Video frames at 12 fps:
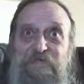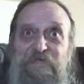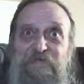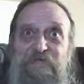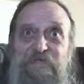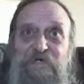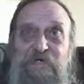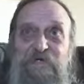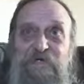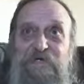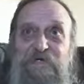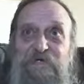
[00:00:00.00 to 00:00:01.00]
are
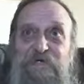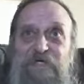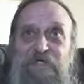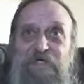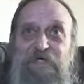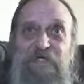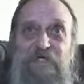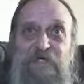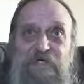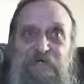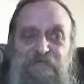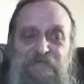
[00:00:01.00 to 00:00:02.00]
long enough
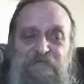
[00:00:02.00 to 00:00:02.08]
without,